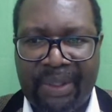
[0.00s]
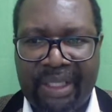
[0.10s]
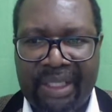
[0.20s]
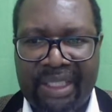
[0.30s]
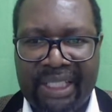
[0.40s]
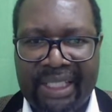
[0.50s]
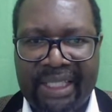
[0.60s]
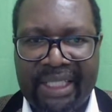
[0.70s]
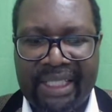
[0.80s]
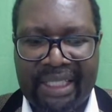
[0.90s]
You can check
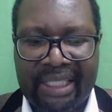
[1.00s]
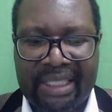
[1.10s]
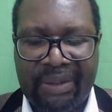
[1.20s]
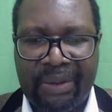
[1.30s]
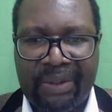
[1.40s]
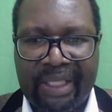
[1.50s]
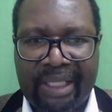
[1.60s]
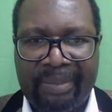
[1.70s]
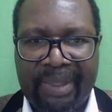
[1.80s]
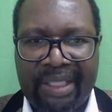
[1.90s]
there. There's all the
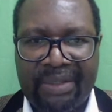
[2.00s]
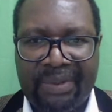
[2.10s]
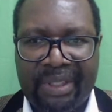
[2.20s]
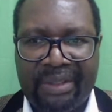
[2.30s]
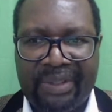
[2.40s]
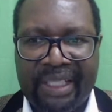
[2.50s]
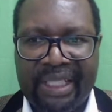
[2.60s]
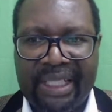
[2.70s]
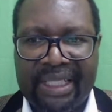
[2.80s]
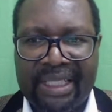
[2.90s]
companies for the
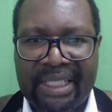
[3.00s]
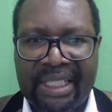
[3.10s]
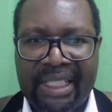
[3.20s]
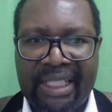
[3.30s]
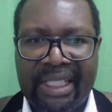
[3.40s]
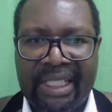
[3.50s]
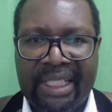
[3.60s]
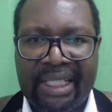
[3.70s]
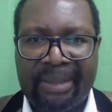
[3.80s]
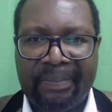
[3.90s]
various
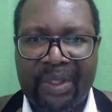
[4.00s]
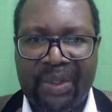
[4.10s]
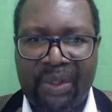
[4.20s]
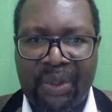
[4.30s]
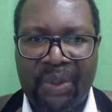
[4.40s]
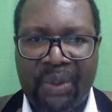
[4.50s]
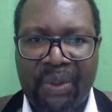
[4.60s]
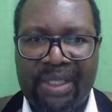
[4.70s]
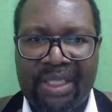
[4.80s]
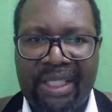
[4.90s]
SOC
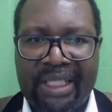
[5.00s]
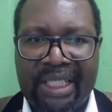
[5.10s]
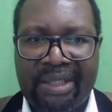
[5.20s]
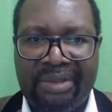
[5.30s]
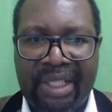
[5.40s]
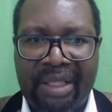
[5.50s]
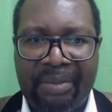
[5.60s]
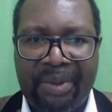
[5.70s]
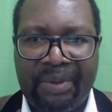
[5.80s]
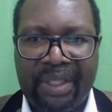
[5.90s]
codes that are
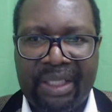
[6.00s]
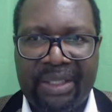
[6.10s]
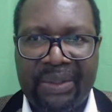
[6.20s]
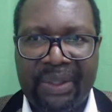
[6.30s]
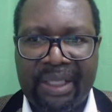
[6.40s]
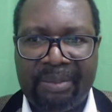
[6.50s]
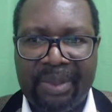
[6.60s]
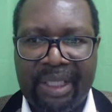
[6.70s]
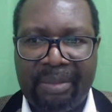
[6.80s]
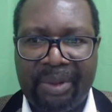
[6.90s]
available that you can
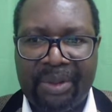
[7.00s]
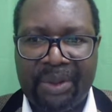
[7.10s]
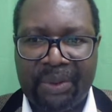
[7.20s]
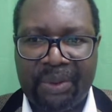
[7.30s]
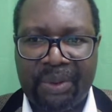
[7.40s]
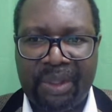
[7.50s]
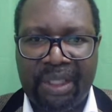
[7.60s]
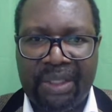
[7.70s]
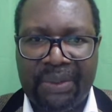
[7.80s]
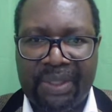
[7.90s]
be able to
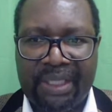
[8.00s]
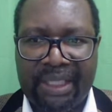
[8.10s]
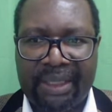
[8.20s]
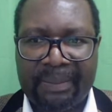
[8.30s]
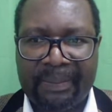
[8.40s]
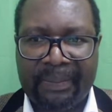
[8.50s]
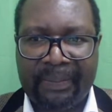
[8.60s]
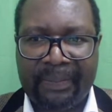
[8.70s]
see.